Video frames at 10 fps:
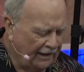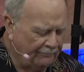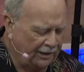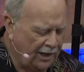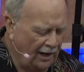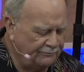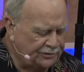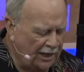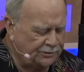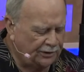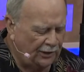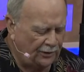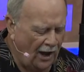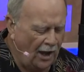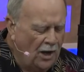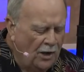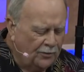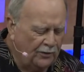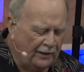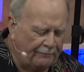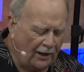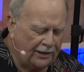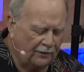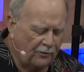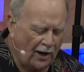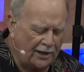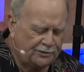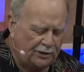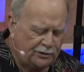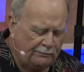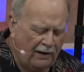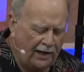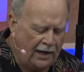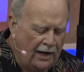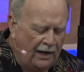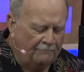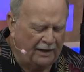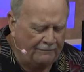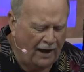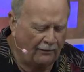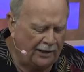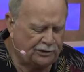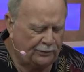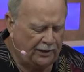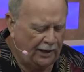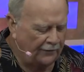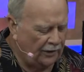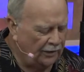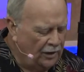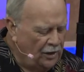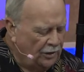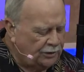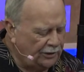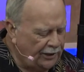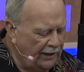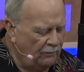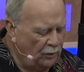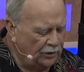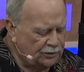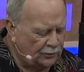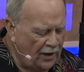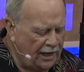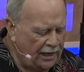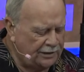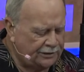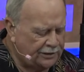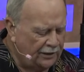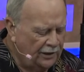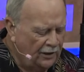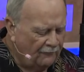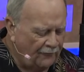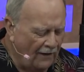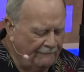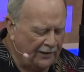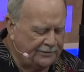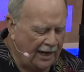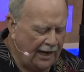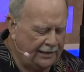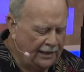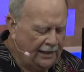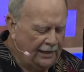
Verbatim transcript: become dead to the law through the body of Christ, that you may be married to another, to him who is raised from the dead,